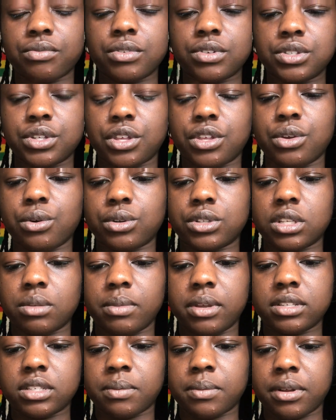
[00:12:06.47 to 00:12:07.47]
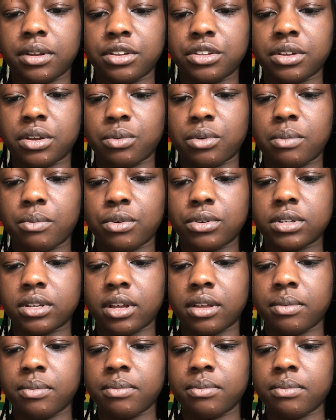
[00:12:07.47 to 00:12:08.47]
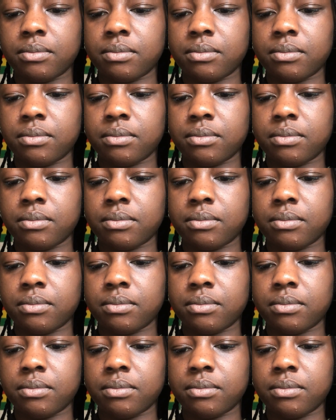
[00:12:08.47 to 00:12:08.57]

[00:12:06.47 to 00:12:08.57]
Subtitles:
secure to me, so I'm going to do it one more time.